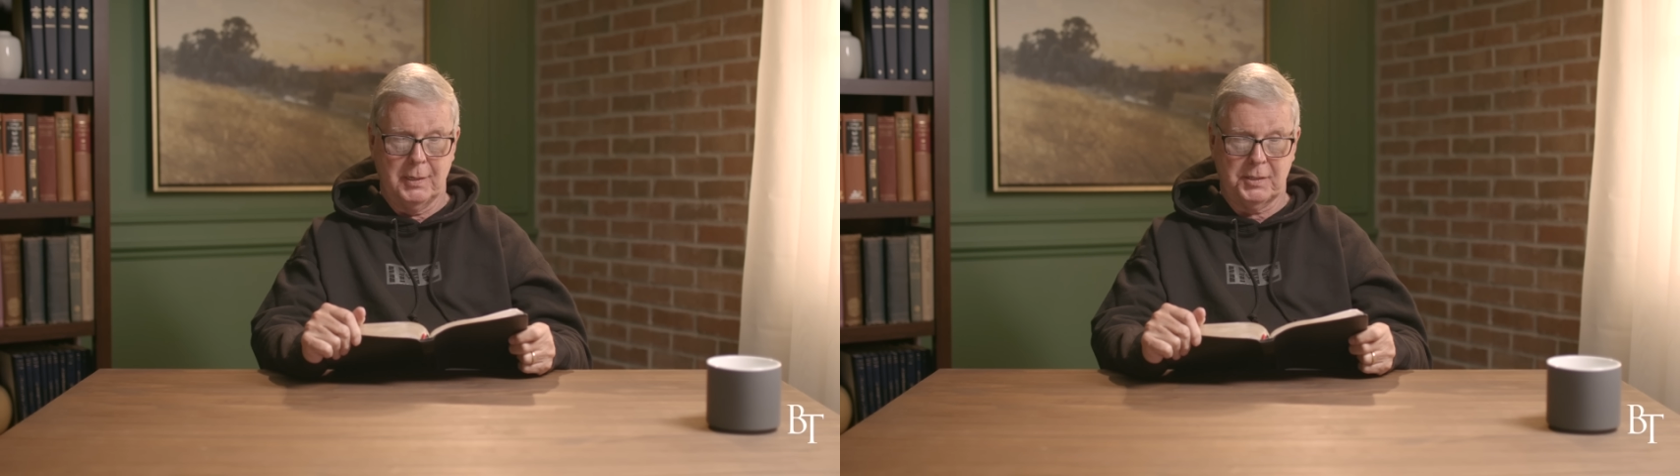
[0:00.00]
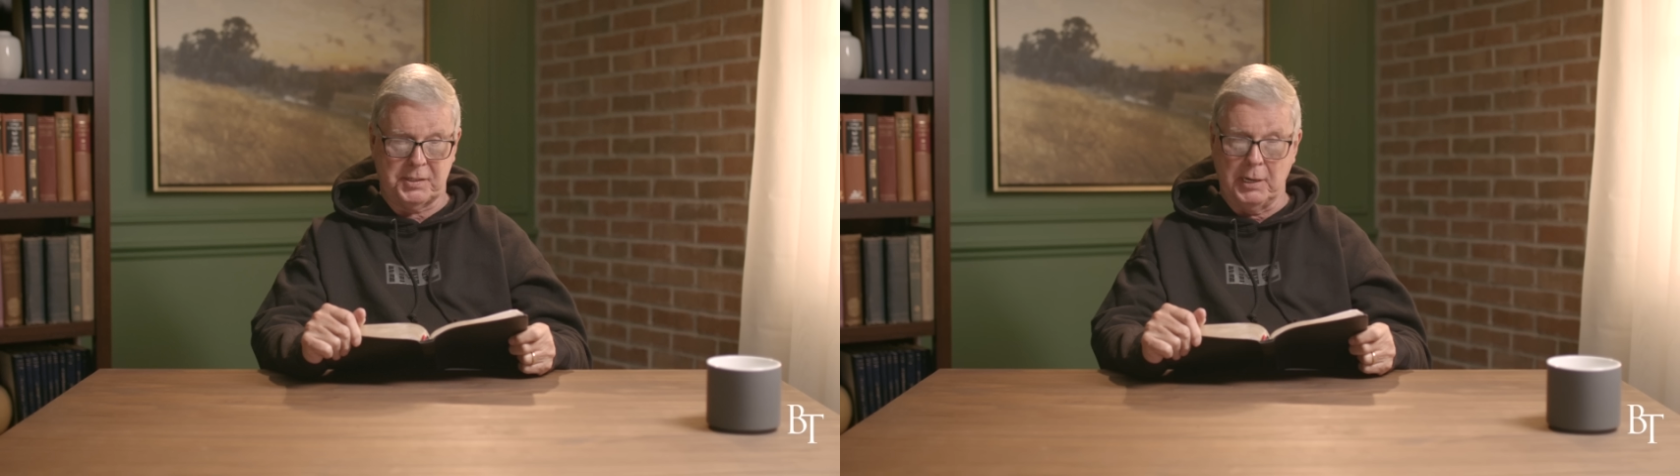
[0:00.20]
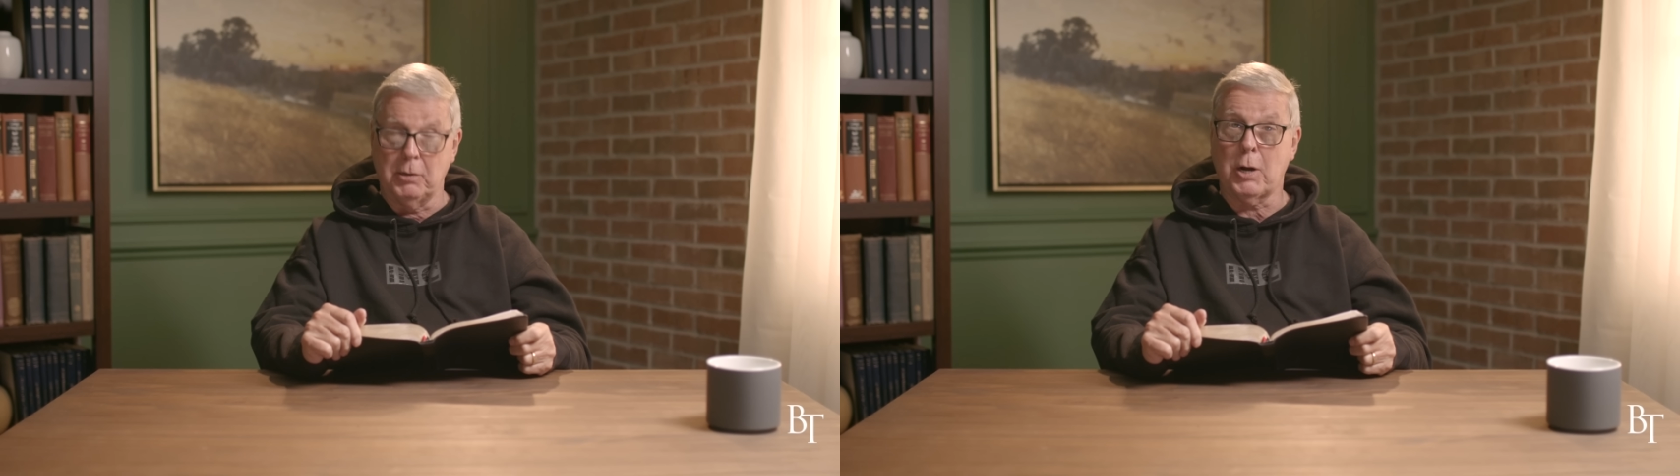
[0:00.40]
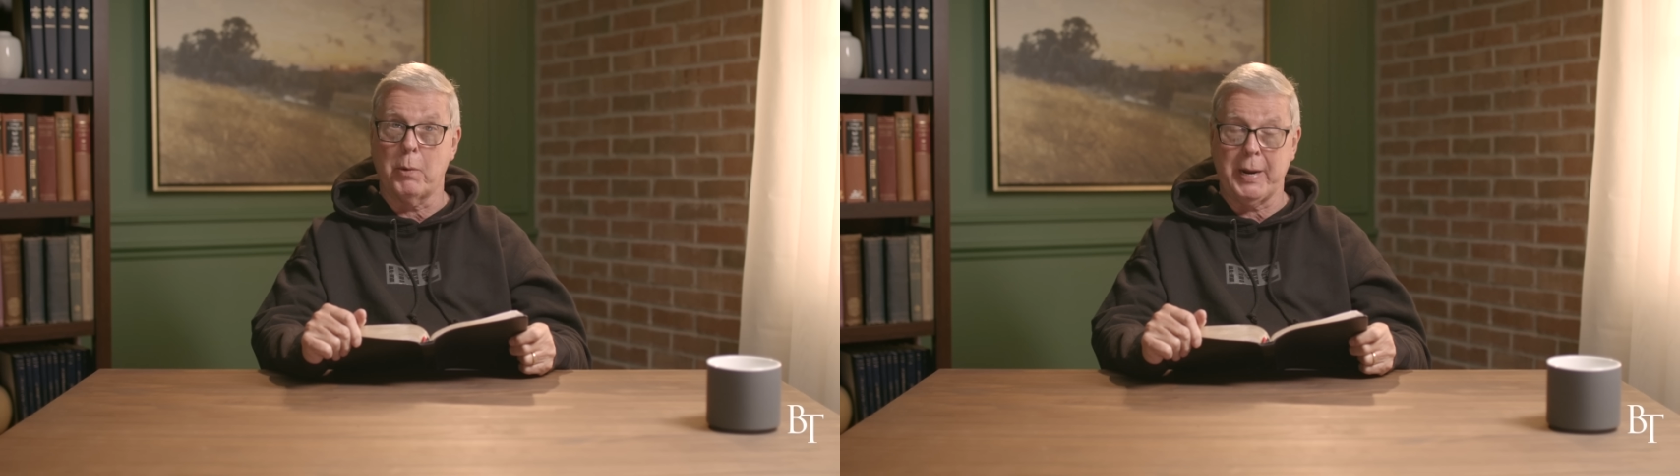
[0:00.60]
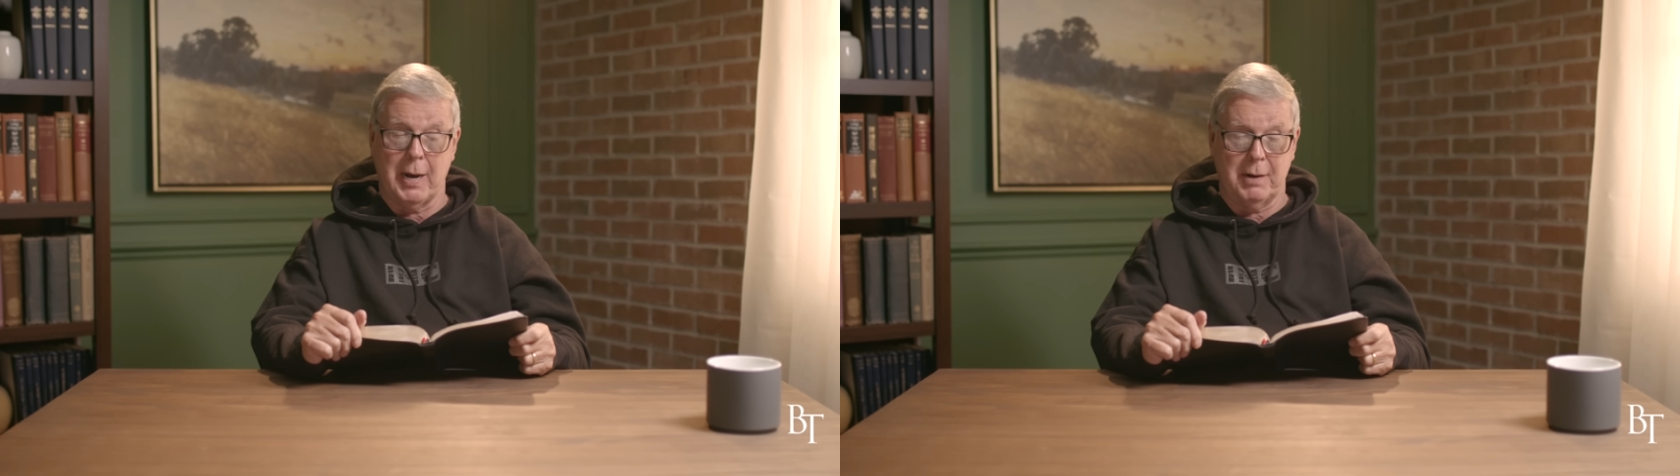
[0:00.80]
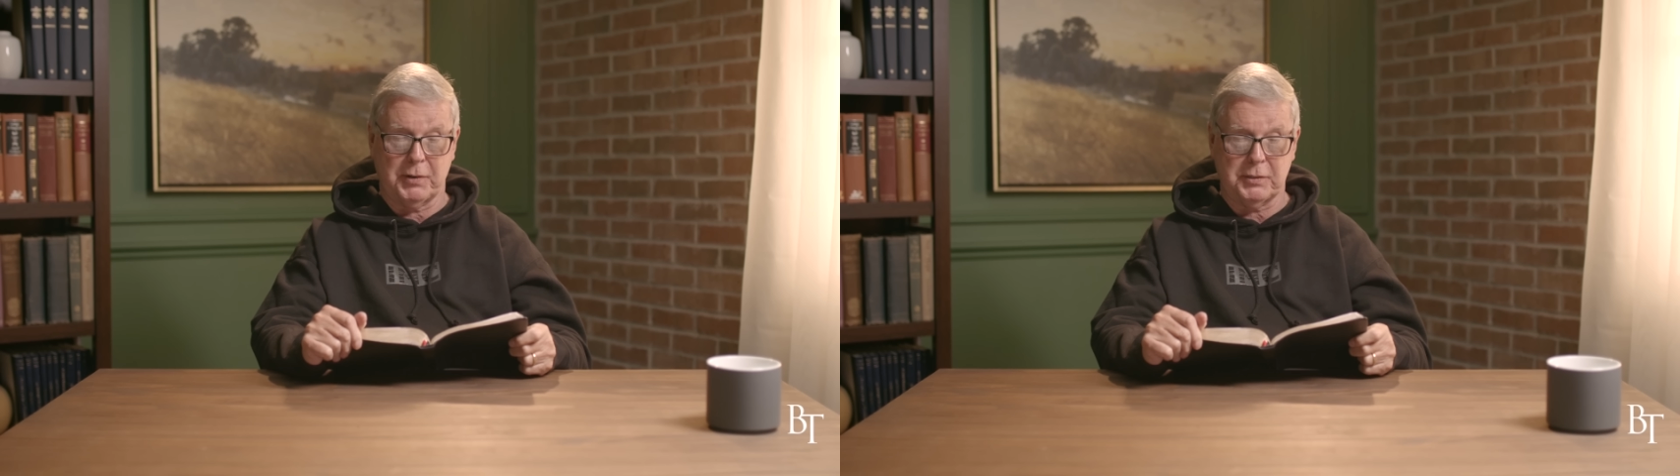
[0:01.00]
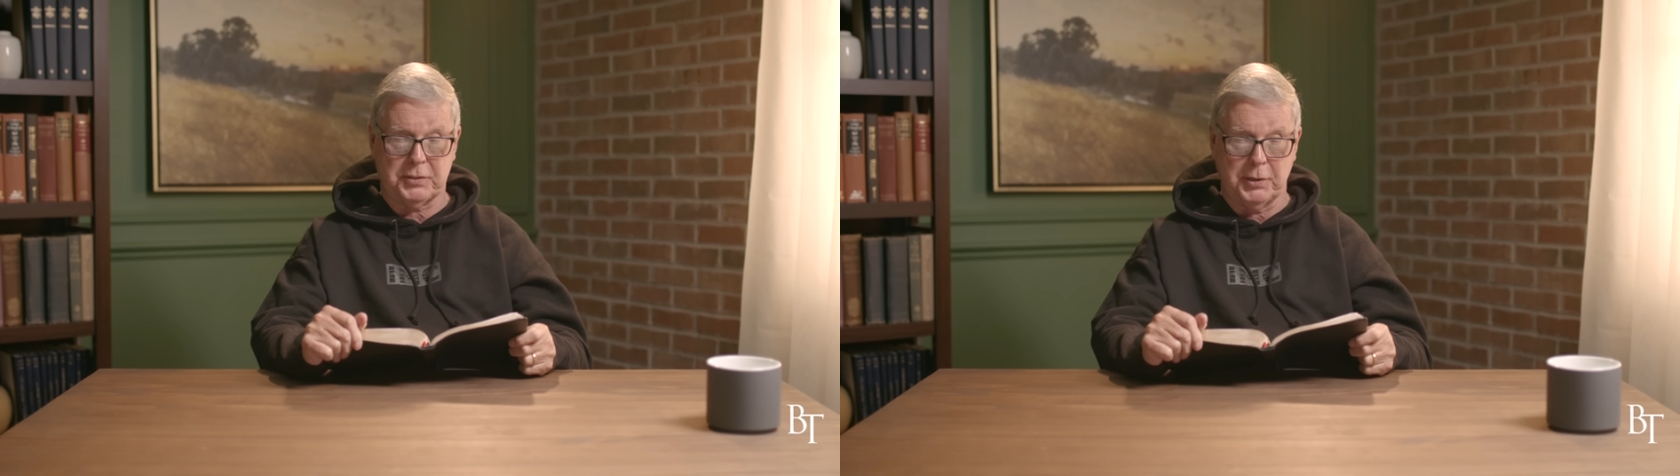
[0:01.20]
still going on, verse